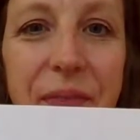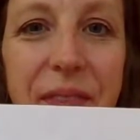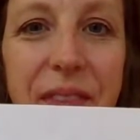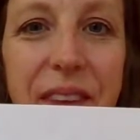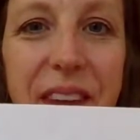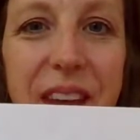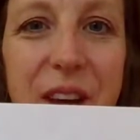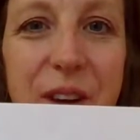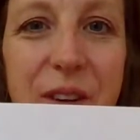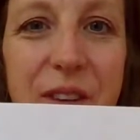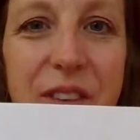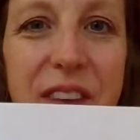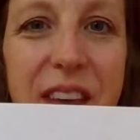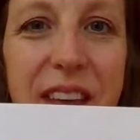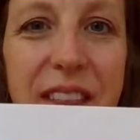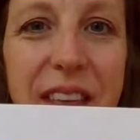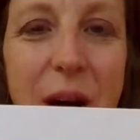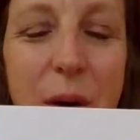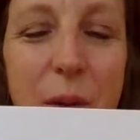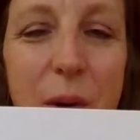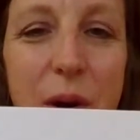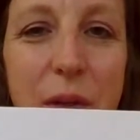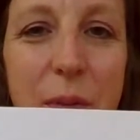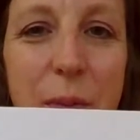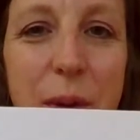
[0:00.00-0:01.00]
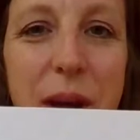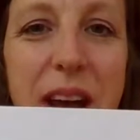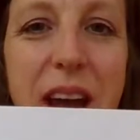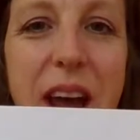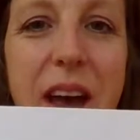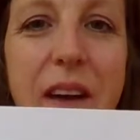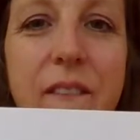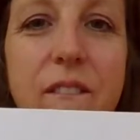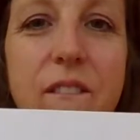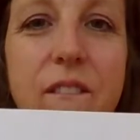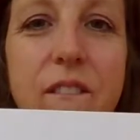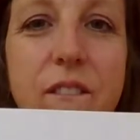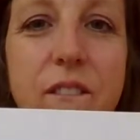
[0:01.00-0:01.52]
Can you say that with me?
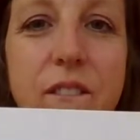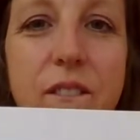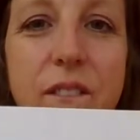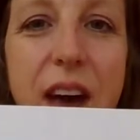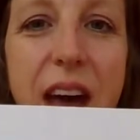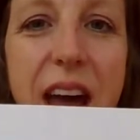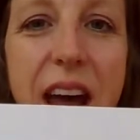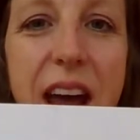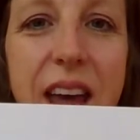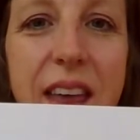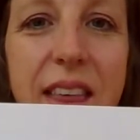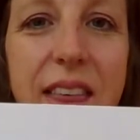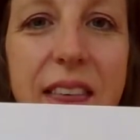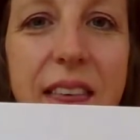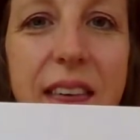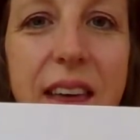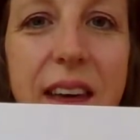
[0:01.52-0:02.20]
Faith.